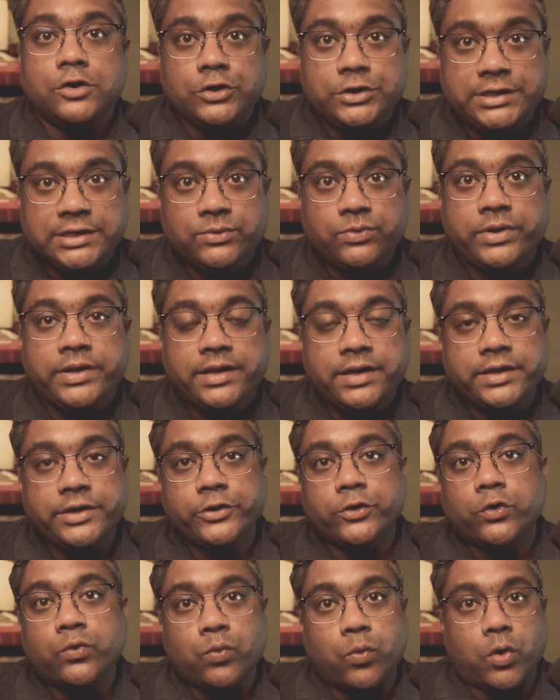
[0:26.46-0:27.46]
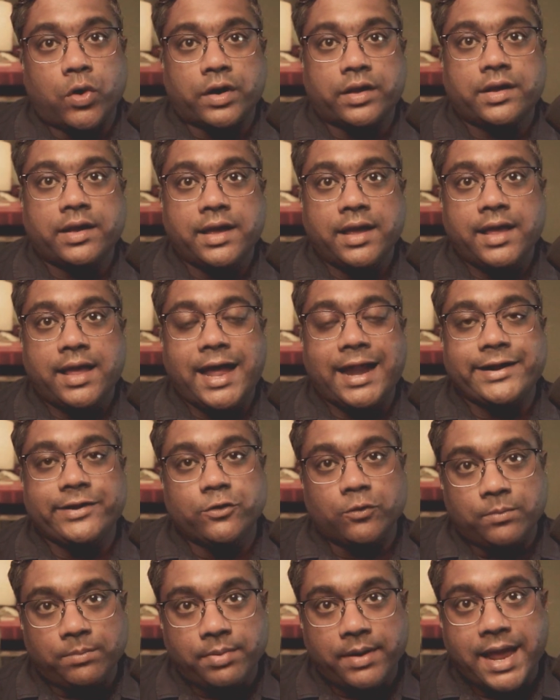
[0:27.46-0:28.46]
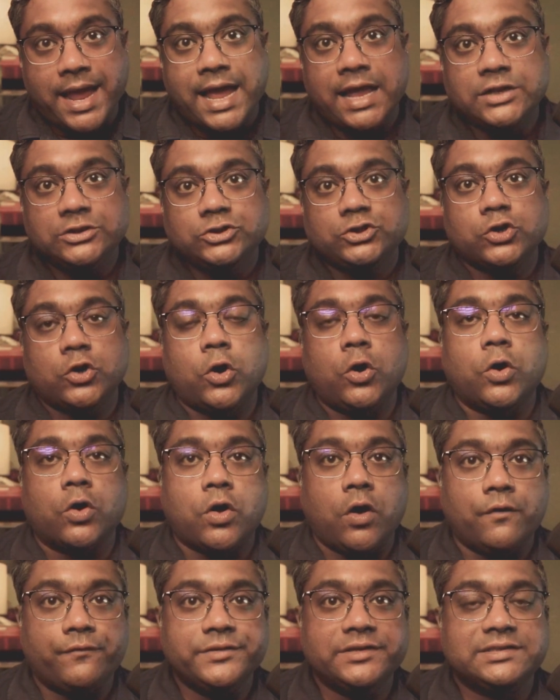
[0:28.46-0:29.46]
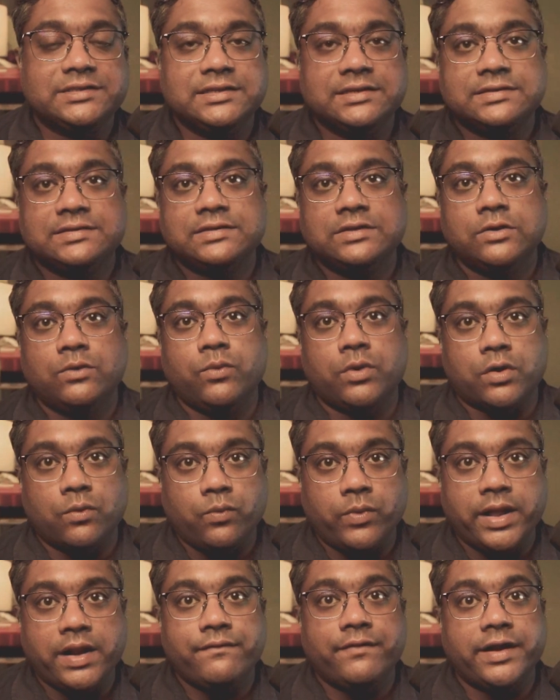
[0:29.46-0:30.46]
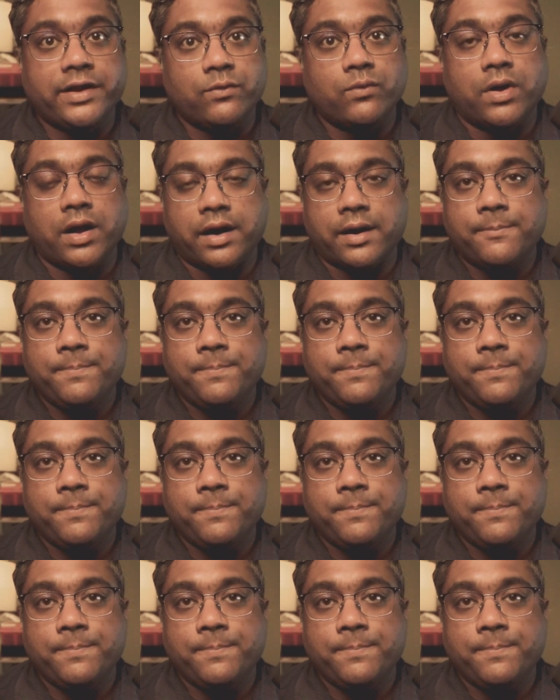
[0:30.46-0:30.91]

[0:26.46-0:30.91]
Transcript: during your work at your branch or offices or wherever you are.